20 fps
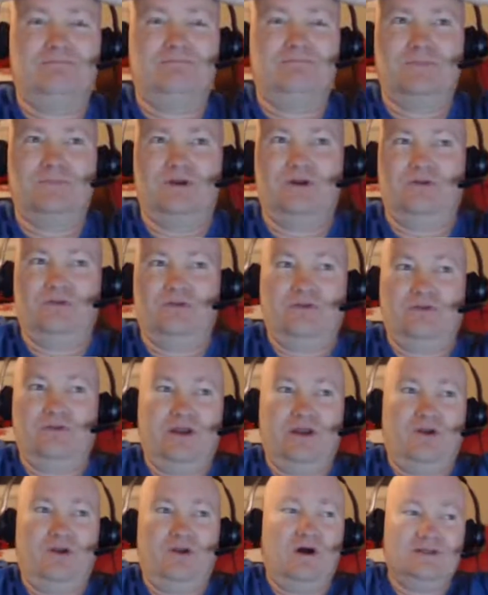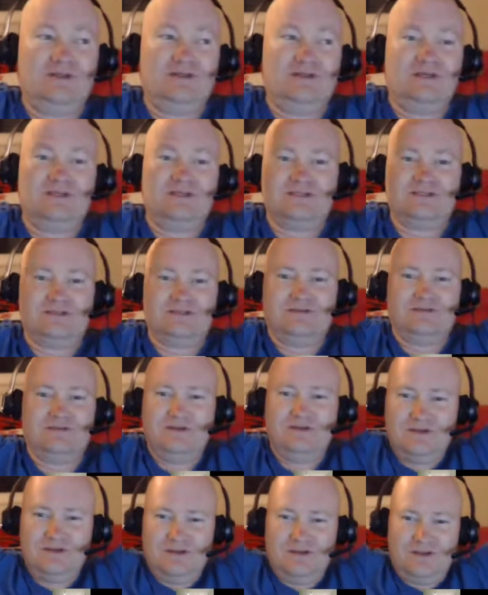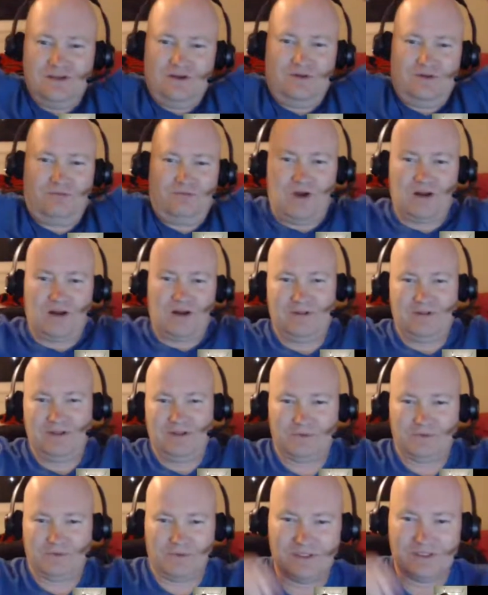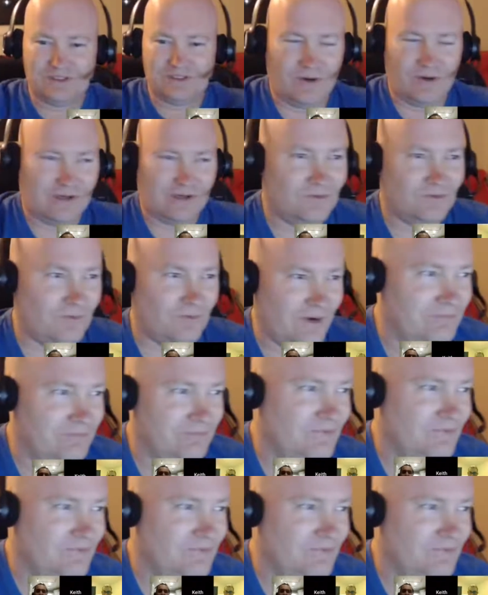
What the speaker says: an on disc Rock Band 3 song, and quite a